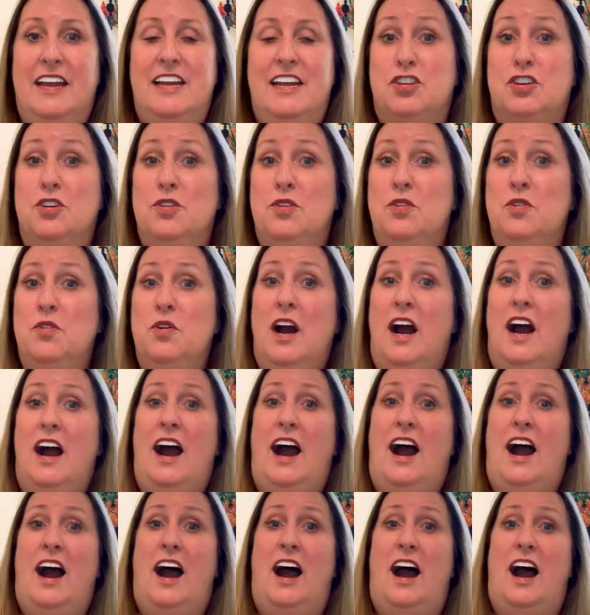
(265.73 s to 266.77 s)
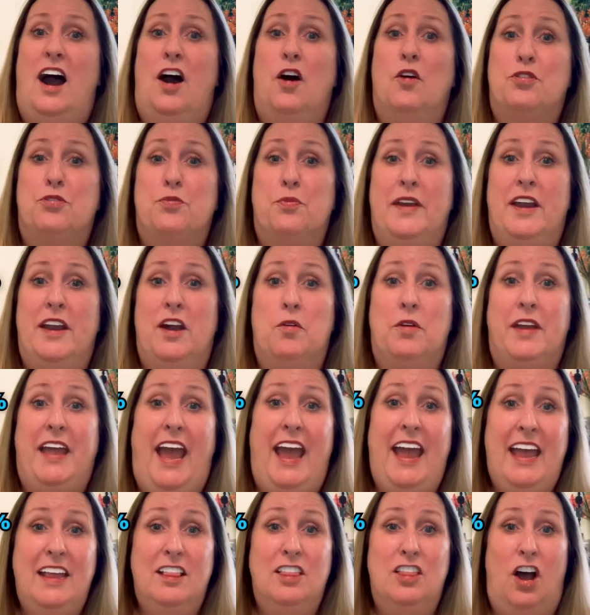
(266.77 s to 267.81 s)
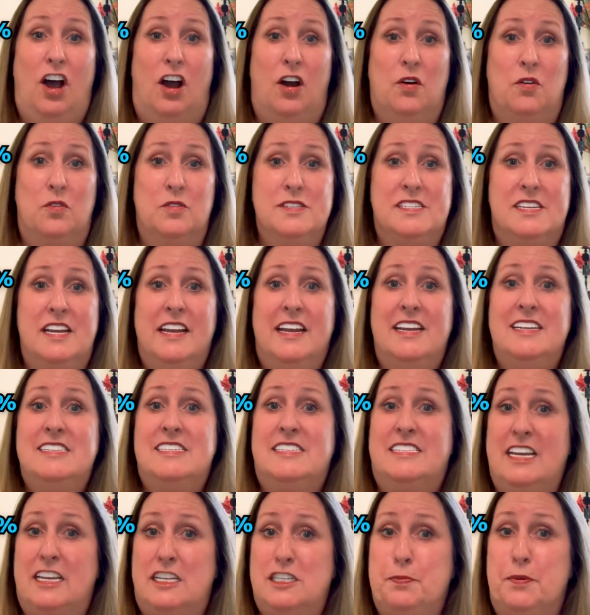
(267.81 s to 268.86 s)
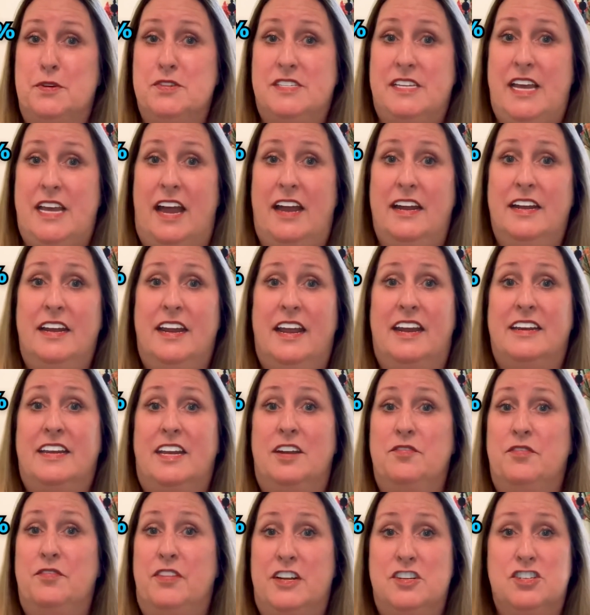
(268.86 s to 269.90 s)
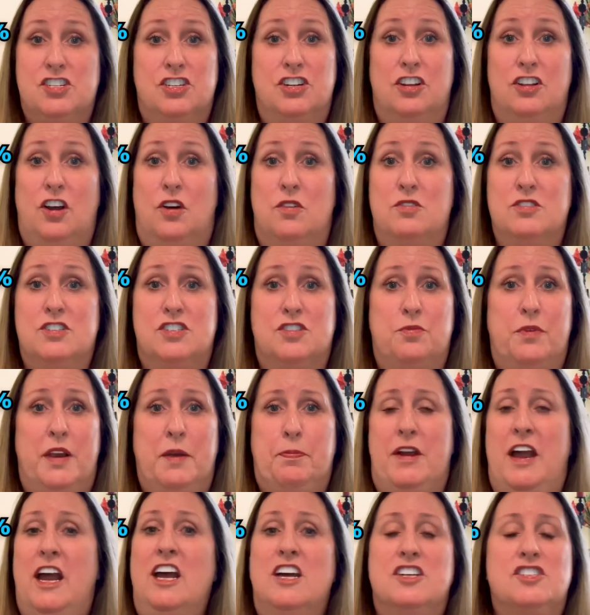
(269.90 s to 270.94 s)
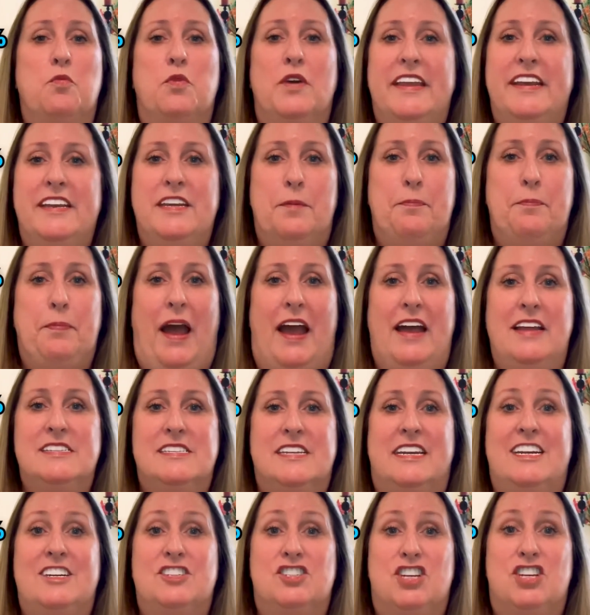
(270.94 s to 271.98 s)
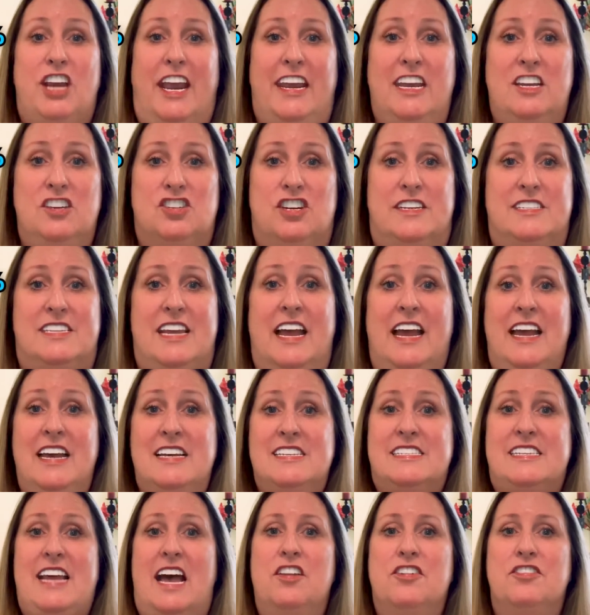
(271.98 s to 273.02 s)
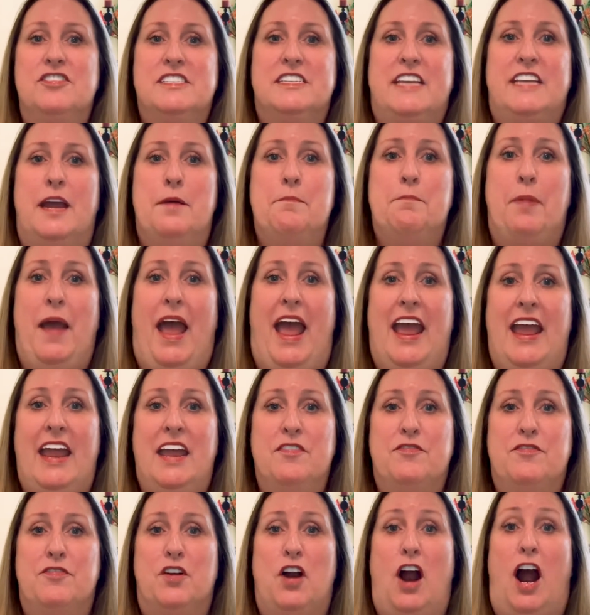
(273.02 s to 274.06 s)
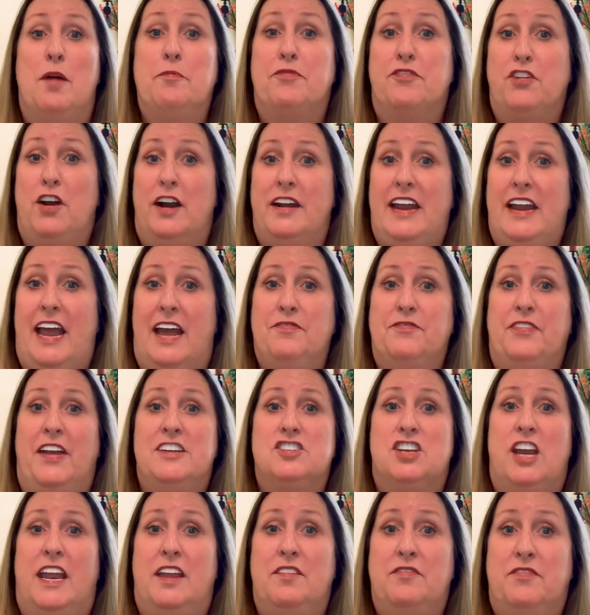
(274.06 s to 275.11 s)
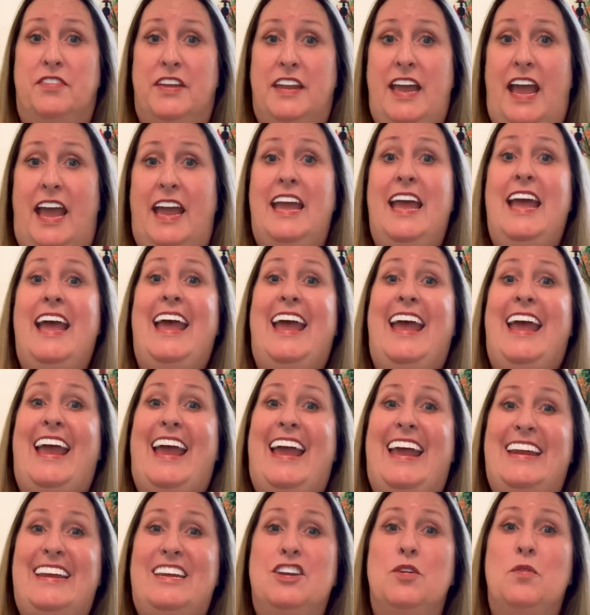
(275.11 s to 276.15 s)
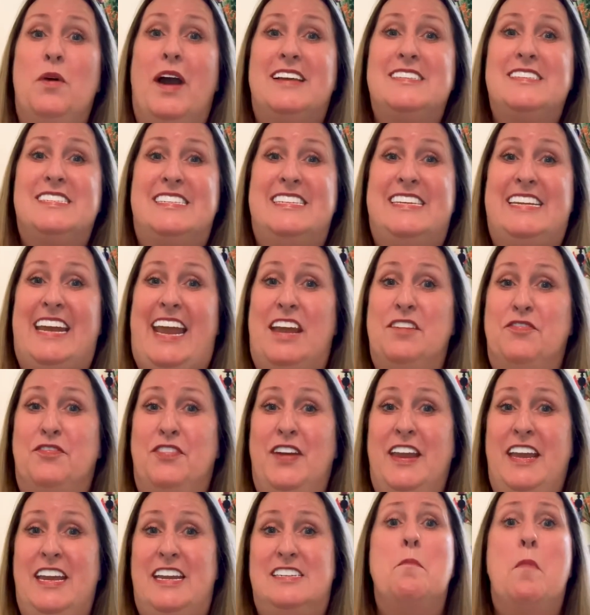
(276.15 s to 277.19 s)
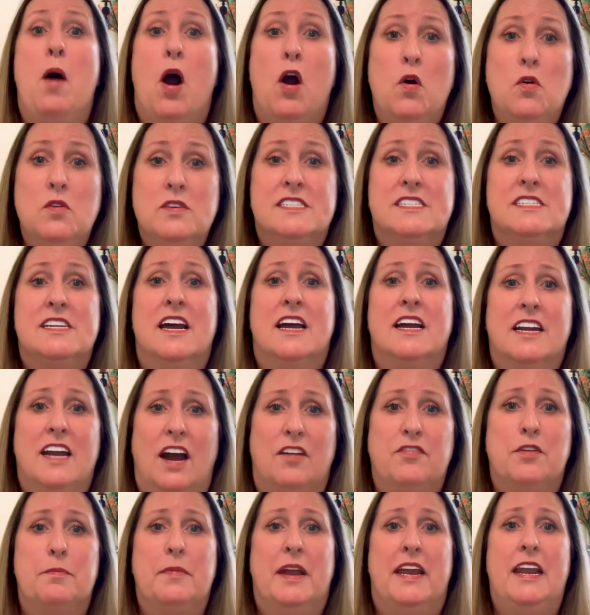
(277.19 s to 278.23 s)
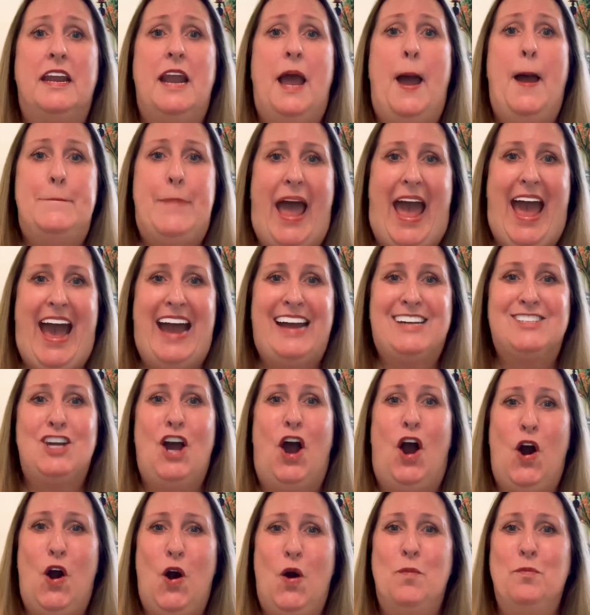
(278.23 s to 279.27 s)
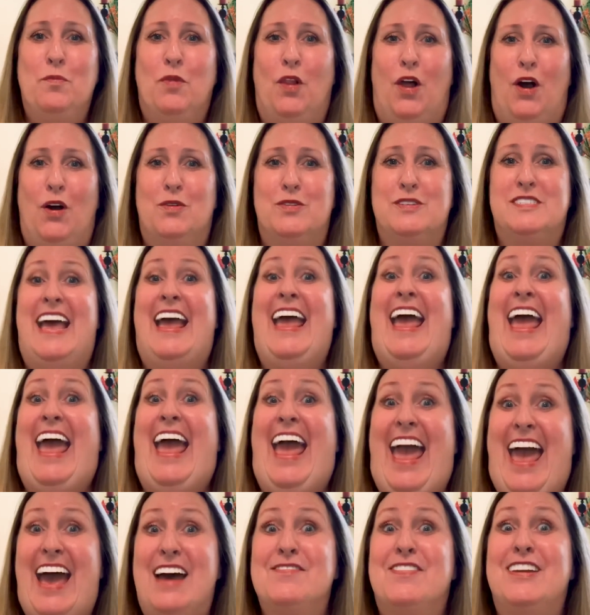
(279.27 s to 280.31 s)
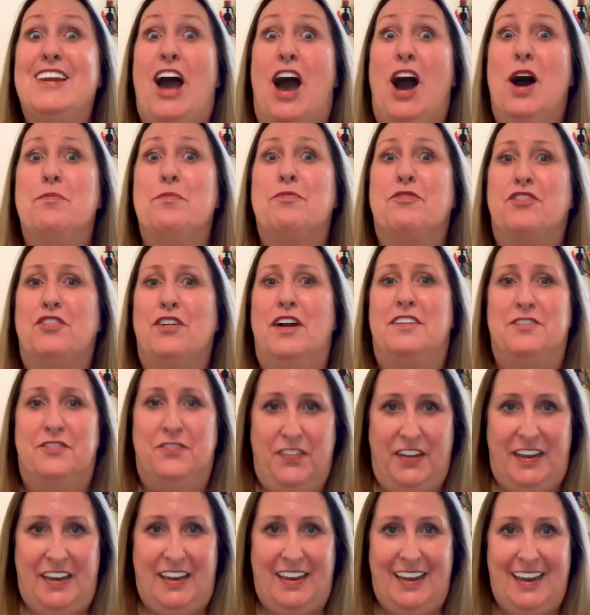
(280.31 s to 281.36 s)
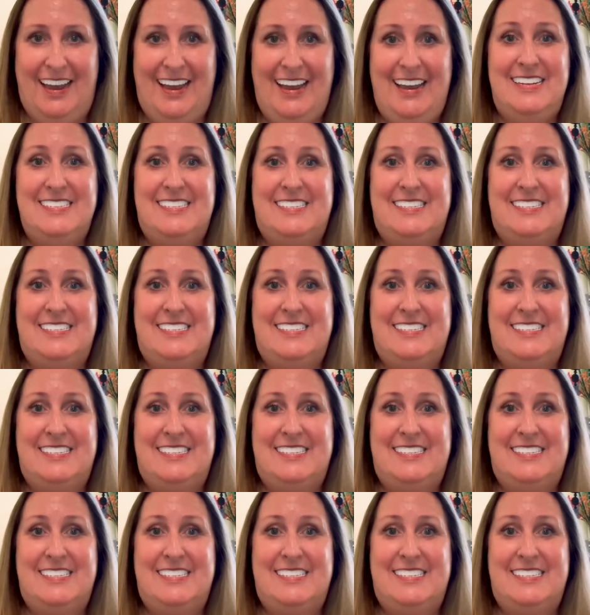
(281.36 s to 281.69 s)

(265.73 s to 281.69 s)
203OK loans, 6%, and conventional loans, 3%. It really depends and it changes. Sellers can pay for upfront FHA, VA, and USDA fees. Most government-backed home loans have an upfront fee.